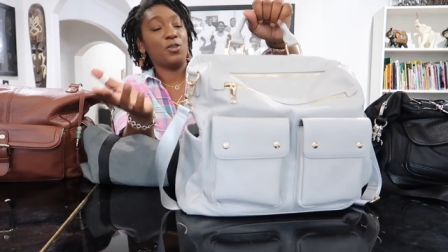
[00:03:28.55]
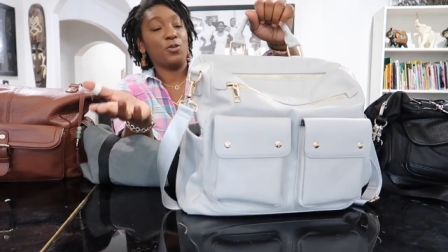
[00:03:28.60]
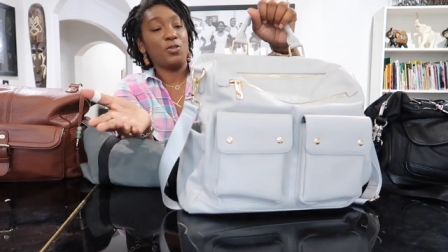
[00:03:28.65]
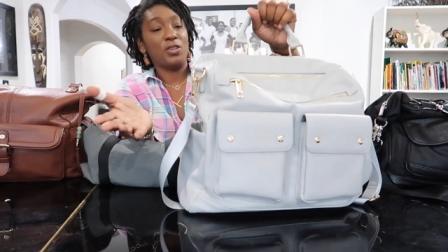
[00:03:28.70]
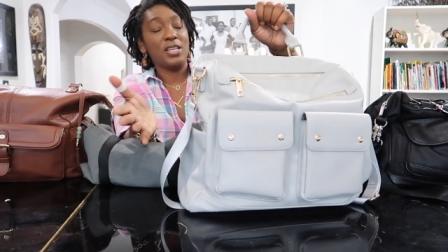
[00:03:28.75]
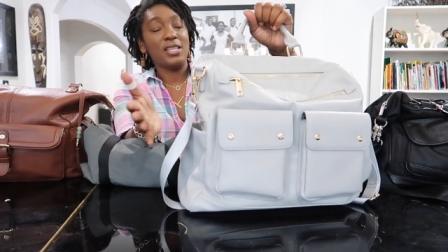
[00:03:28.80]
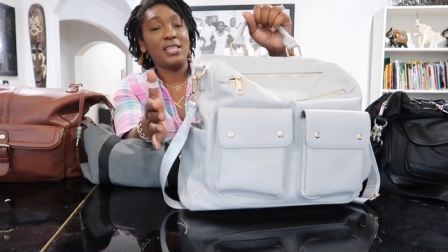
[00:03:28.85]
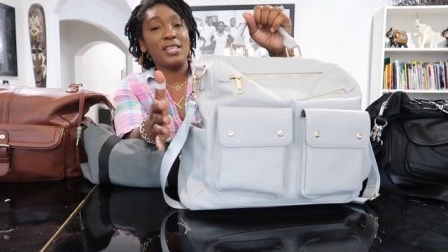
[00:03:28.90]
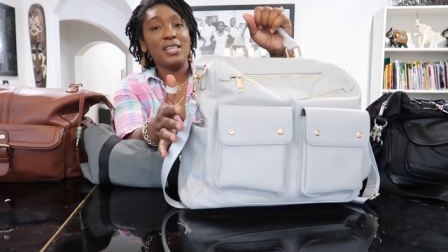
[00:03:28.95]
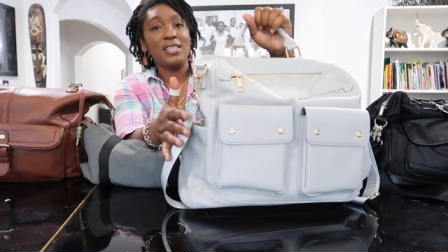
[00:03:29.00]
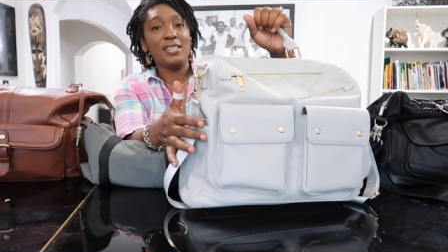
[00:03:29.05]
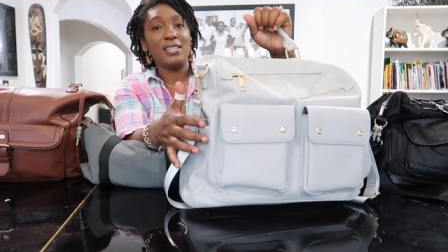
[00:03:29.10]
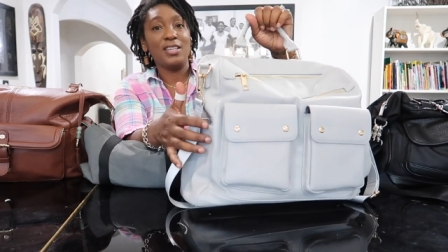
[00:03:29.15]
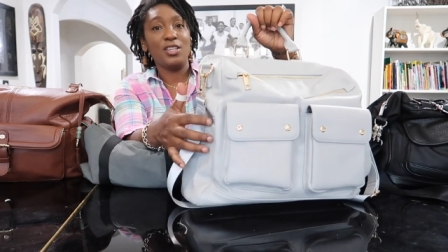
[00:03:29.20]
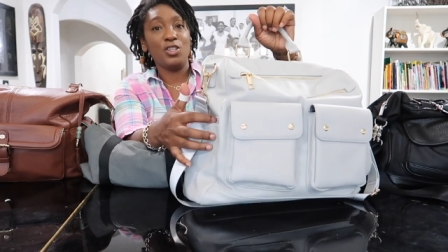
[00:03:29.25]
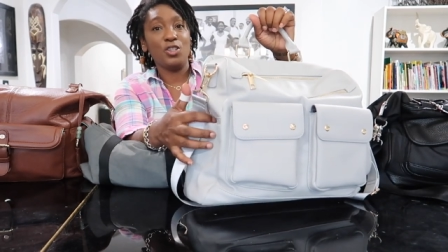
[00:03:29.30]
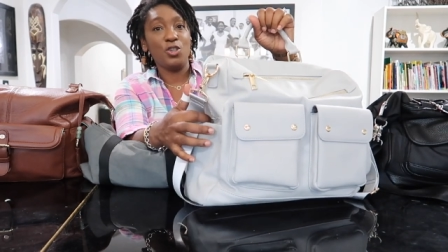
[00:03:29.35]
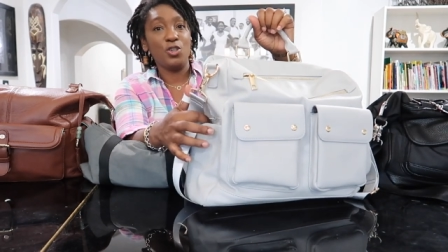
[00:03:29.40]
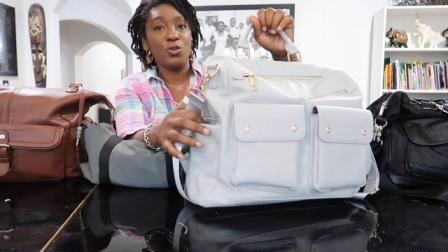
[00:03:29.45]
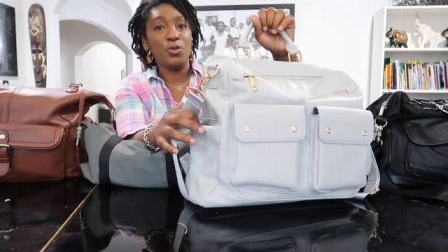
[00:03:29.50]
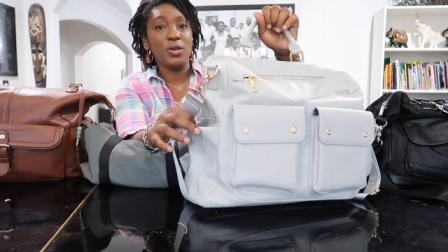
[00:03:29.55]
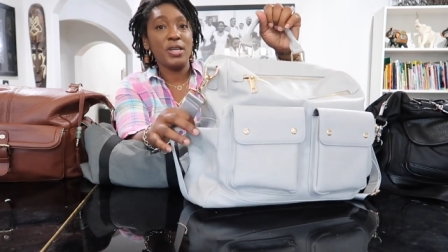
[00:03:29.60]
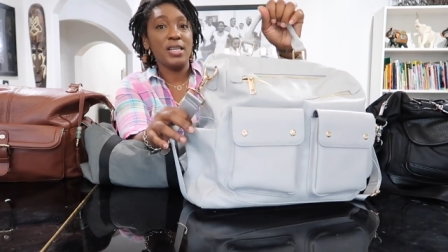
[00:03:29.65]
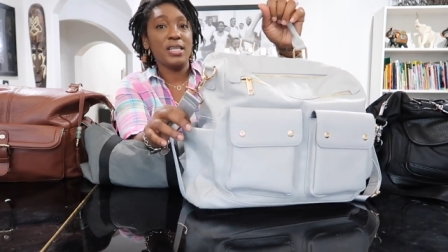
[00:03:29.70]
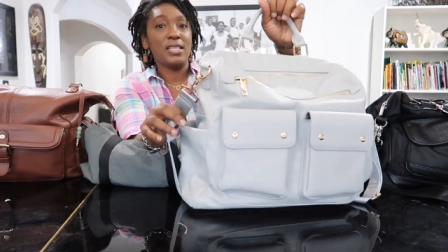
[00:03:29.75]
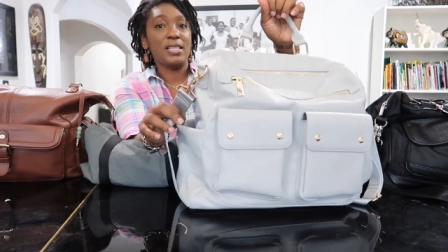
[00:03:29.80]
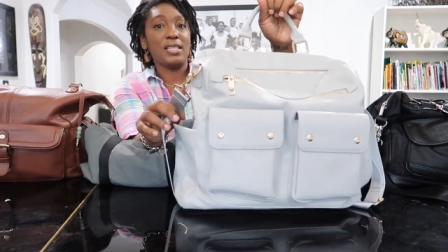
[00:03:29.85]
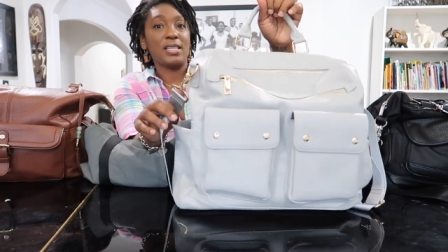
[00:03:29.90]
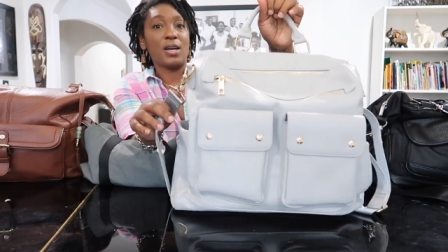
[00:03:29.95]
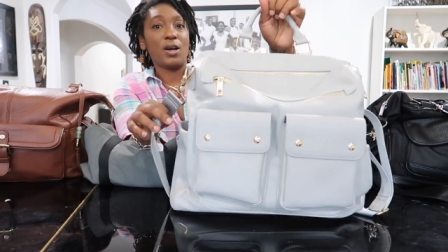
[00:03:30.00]
So this is the
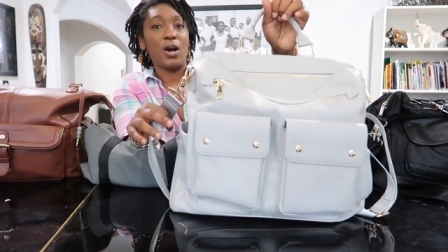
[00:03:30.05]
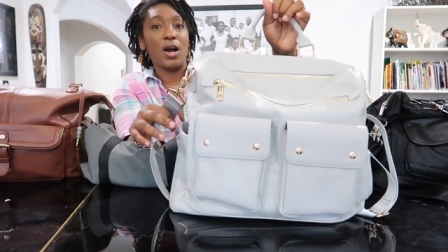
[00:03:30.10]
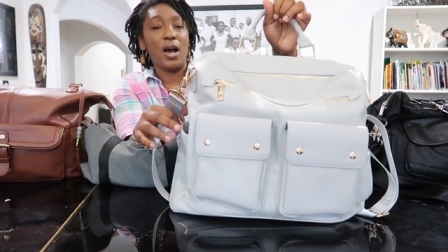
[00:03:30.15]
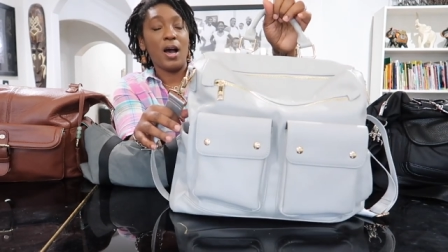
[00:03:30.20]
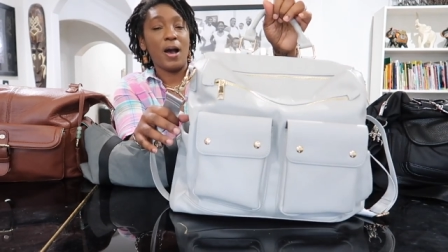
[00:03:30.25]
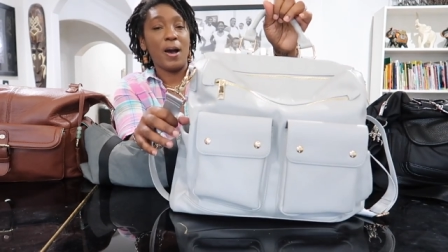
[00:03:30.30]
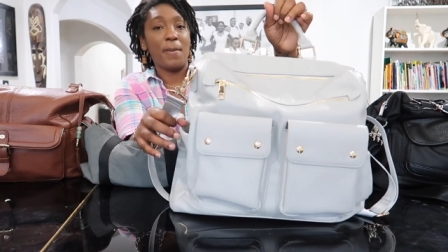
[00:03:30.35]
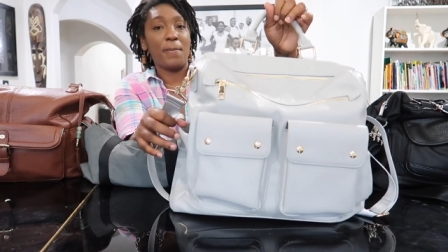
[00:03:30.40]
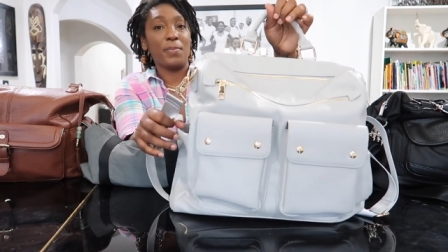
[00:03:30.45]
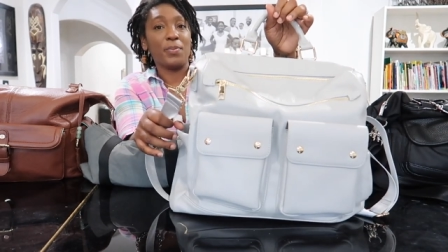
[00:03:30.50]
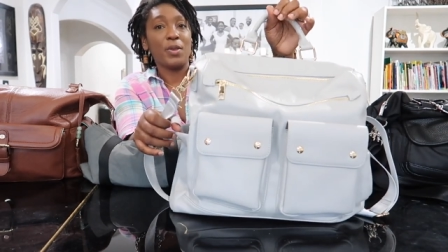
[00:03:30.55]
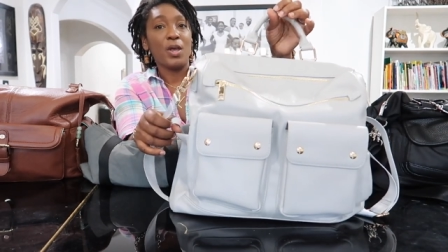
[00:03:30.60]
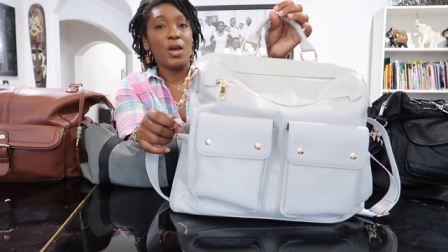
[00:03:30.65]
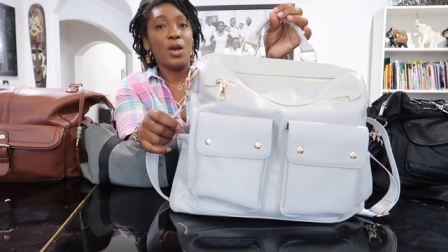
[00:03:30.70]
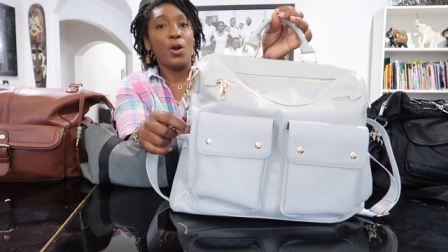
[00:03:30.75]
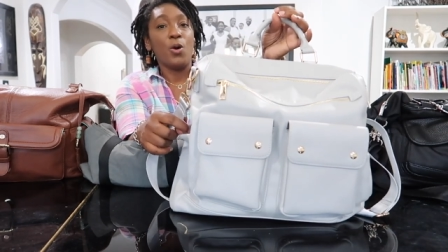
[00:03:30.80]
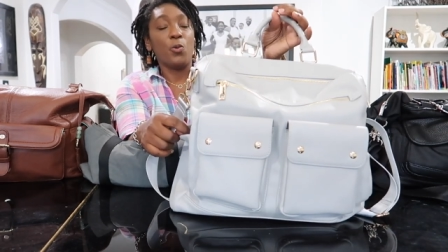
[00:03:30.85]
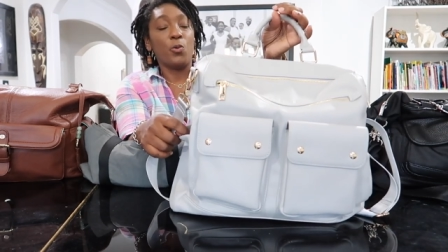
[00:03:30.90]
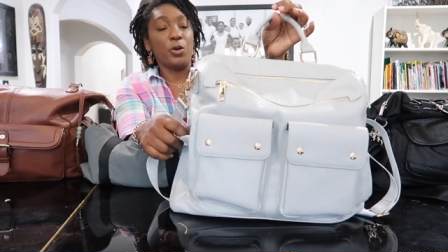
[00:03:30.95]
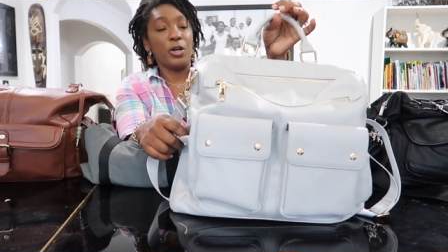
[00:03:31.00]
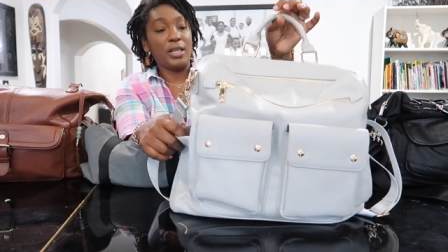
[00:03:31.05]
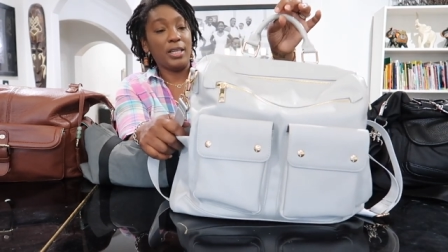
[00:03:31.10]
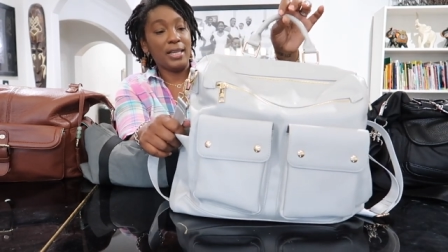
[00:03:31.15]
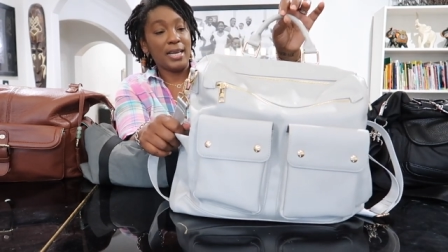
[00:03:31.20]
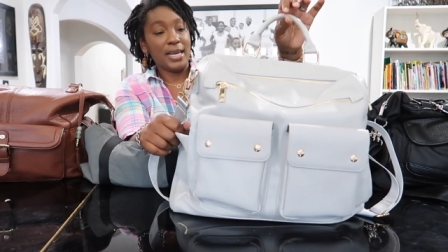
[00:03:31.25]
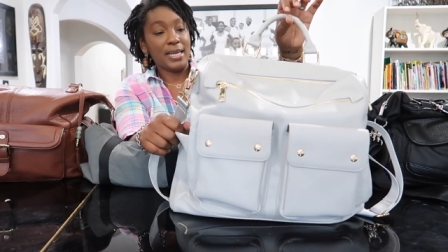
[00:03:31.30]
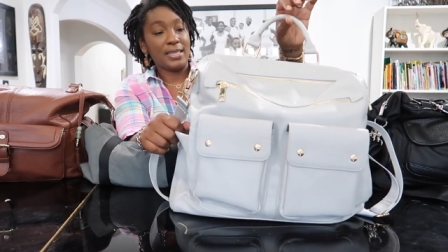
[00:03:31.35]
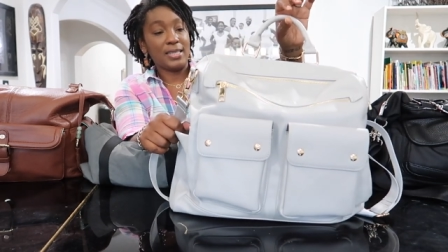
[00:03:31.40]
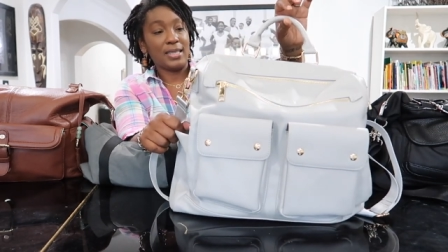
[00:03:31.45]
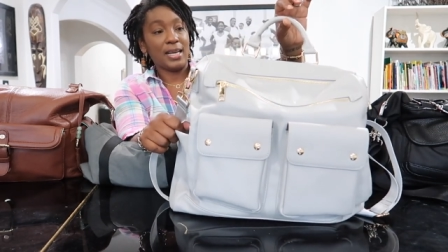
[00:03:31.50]
newest um,
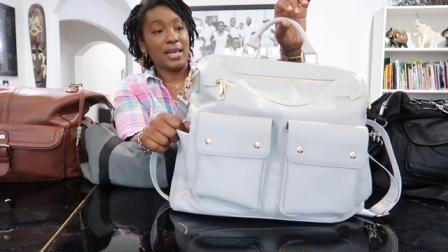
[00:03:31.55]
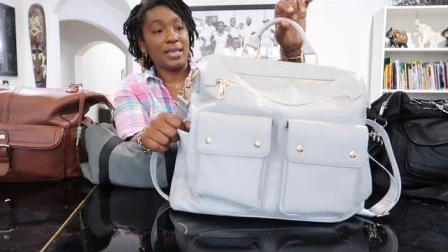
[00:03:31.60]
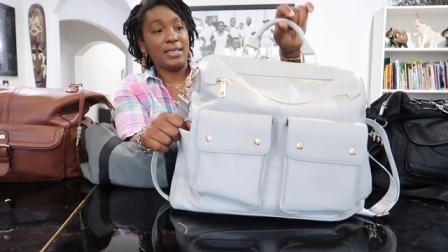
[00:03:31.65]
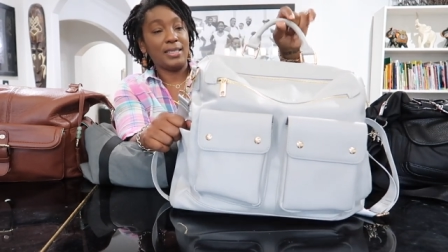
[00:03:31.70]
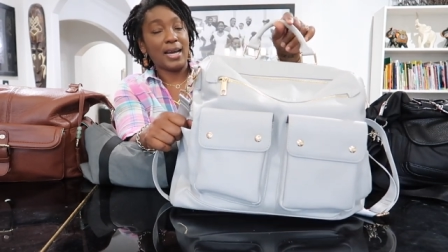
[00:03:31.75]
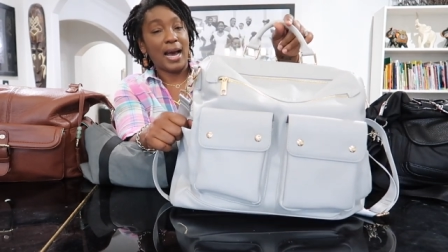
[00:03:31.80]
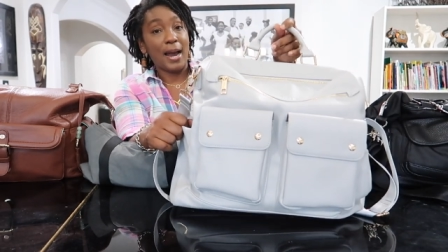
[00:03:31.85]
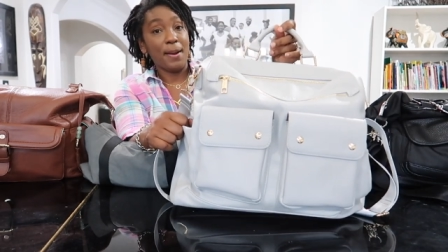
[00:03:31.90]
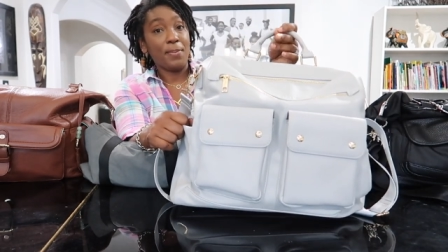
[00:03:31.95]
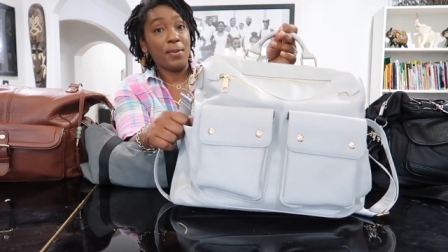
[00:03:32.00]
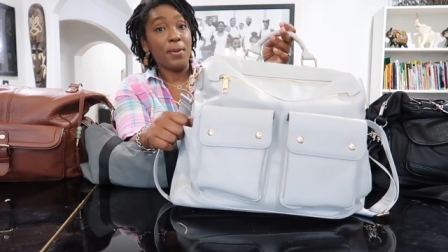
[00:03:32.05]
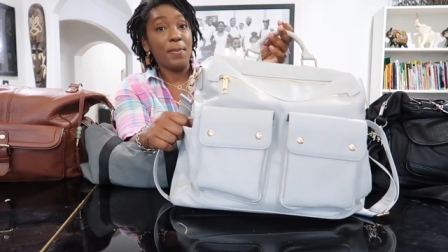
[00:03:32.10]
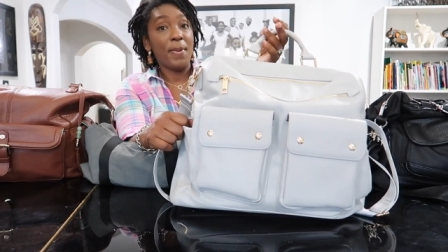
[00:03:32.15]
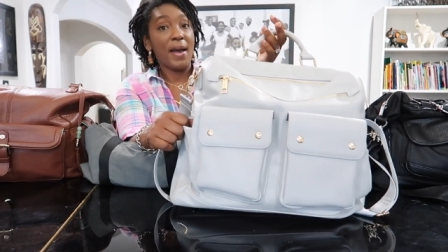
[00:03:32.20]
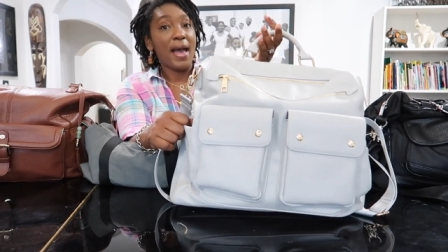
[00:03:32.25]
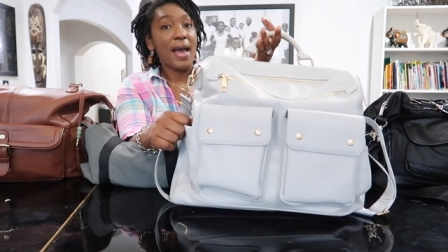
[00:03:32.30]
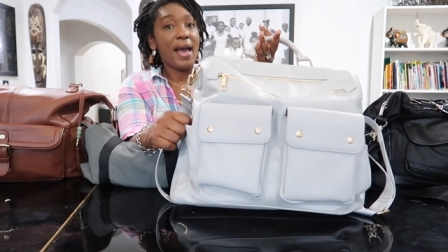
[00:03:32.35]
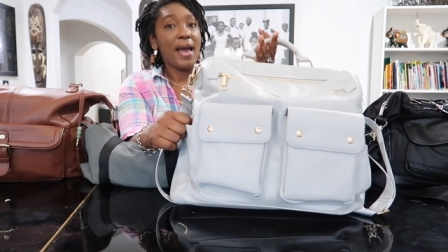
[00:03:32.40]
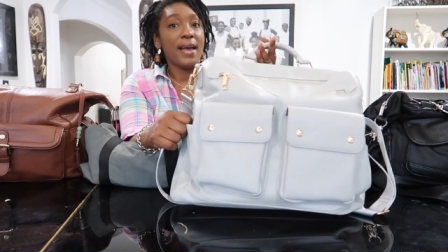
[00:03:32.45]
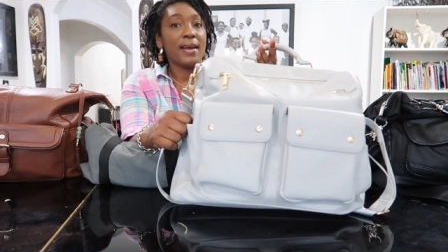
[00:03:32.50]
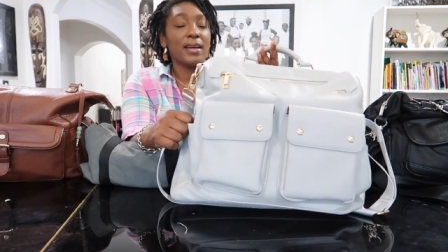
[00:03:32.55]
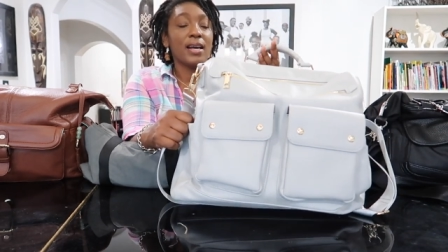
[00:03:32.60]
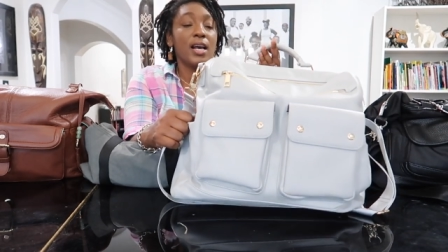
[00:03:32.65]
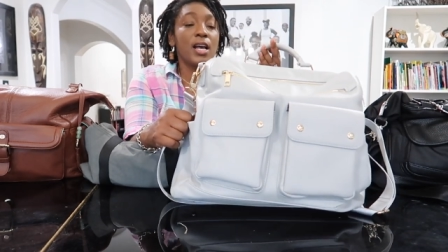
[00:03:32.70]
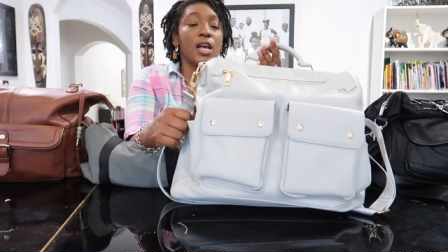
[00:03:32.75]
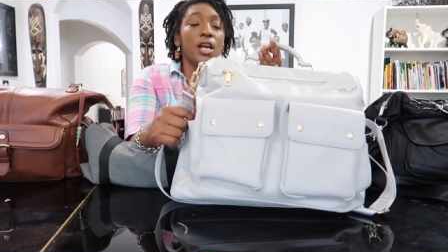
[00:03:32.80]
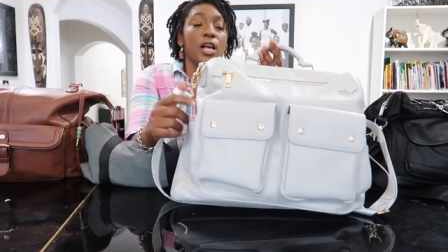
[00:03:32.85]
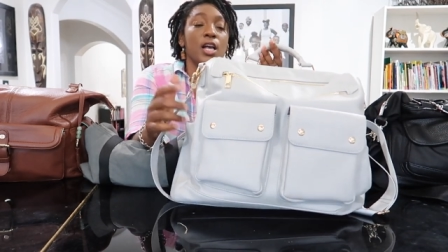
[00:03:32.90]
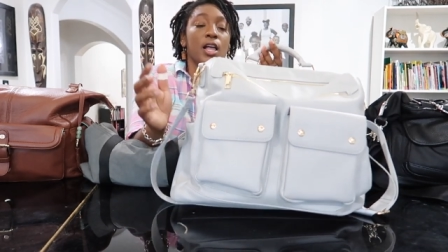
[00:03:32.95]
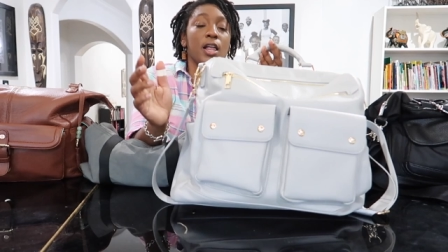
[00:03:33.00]
release diaper
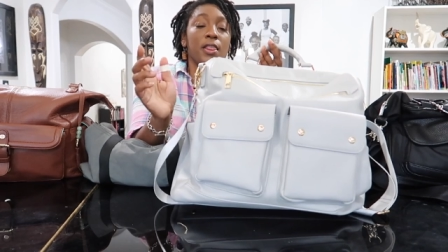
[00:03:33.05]
bag.